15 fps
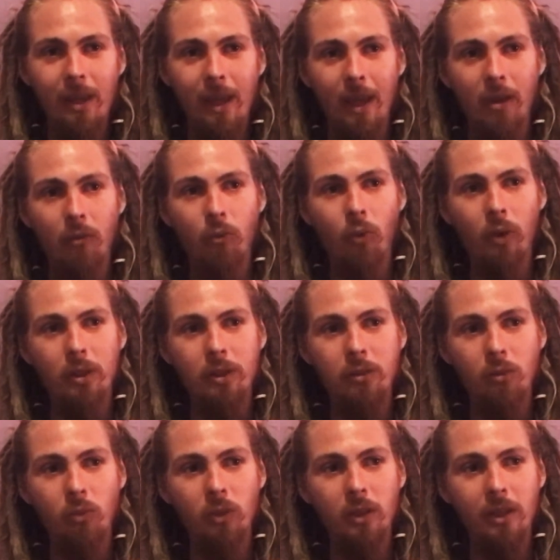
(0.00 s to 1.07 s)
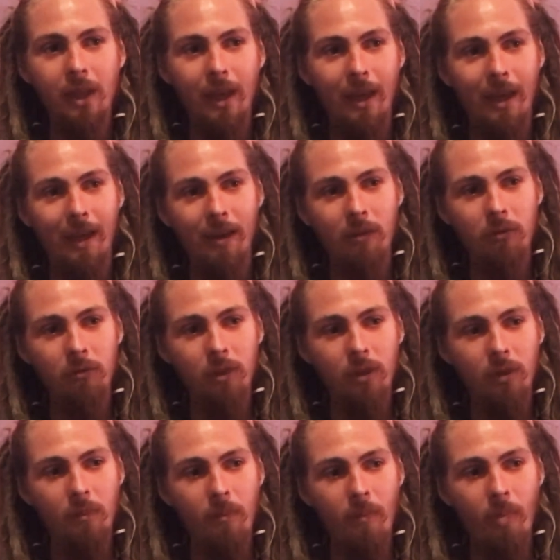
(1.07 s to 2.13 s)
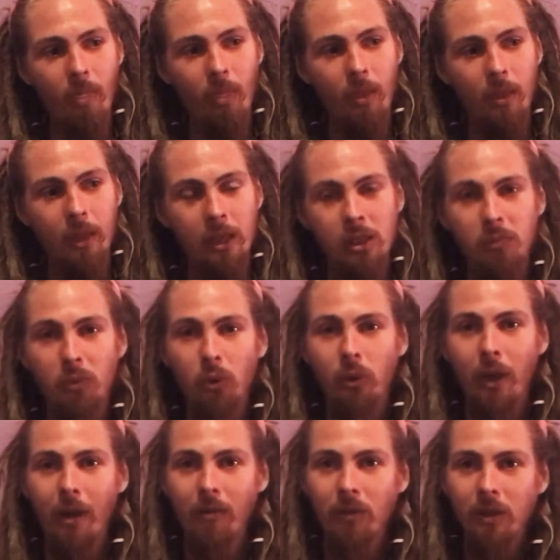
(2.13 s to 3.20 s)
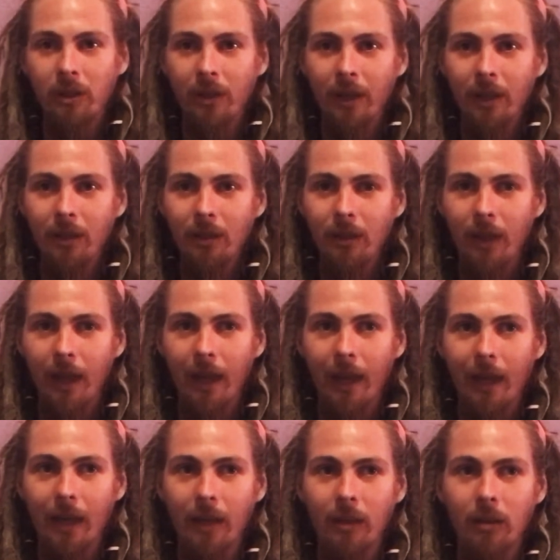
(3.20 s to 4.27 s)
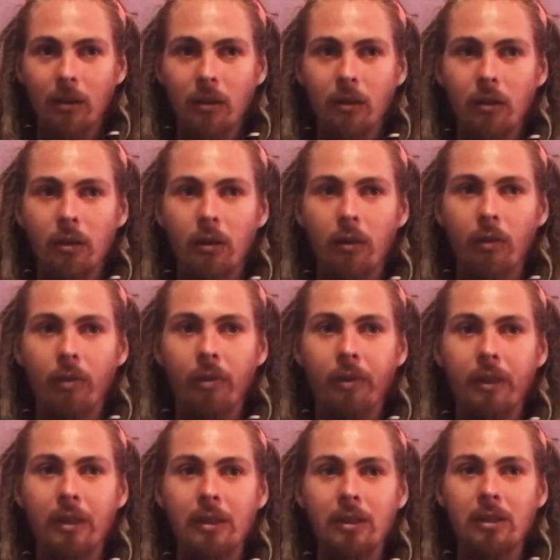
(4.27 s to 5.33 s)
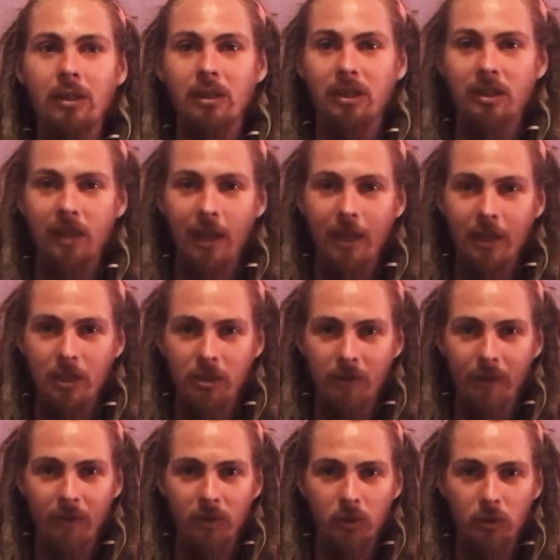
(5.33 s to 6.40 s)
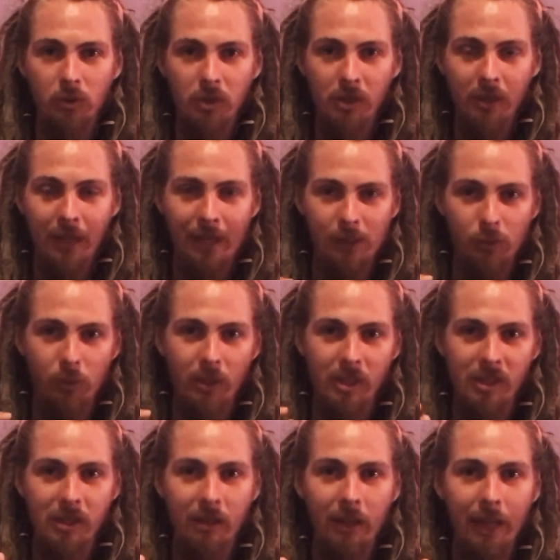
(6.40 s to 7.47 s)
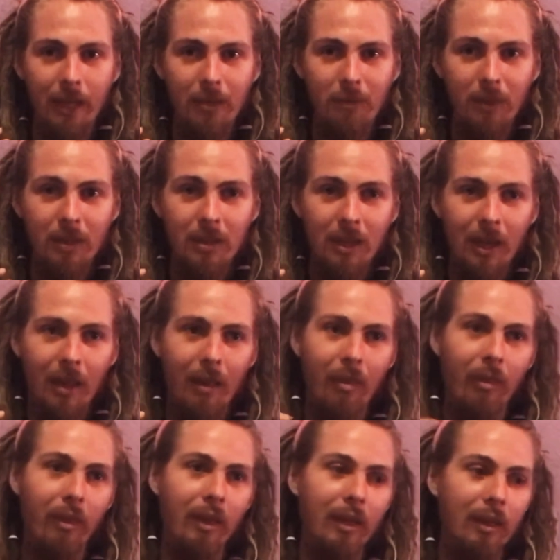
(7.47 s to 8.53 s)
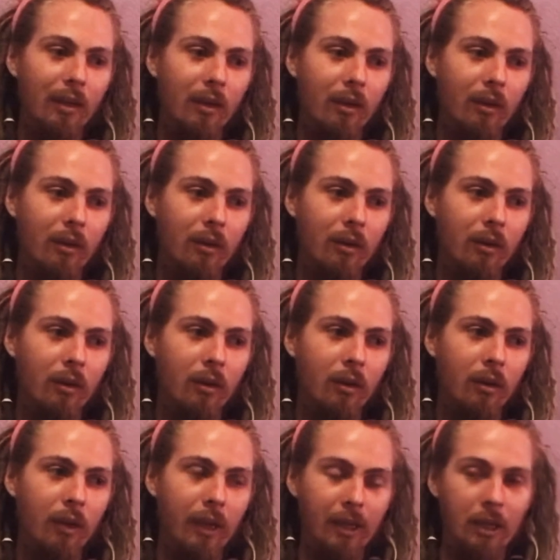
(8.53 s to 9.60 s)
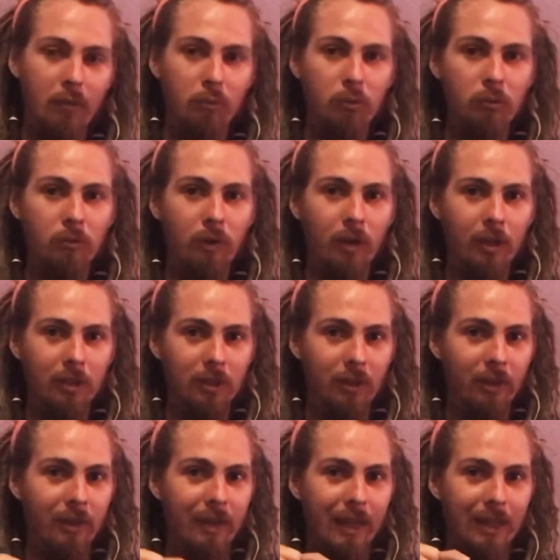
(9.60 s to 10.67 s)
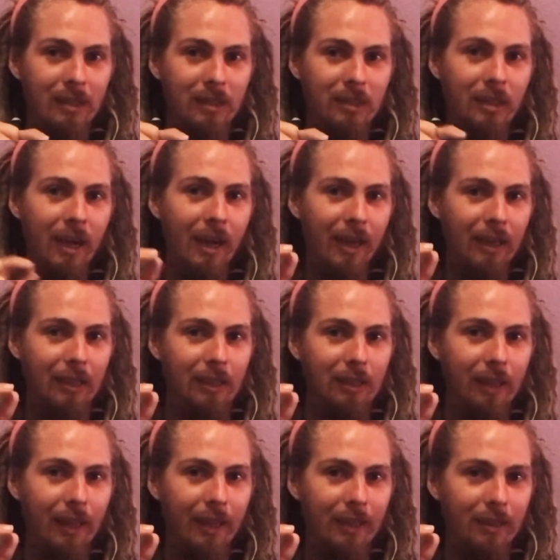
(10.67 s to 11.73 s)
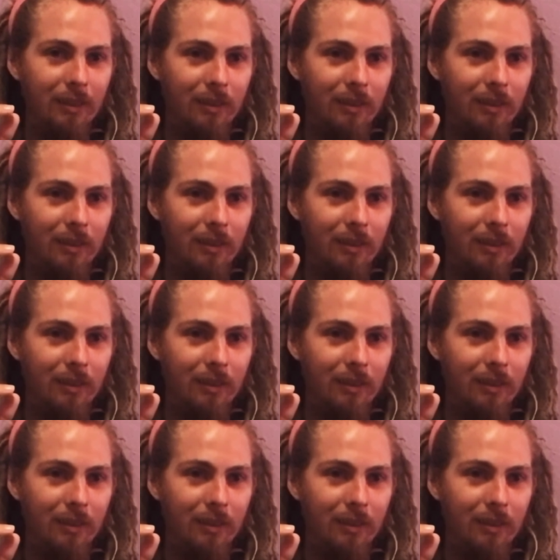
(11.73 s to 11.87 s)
And once we have explored everything and this stage of evolution has reached enlightenment, then it can move on to the next tiny like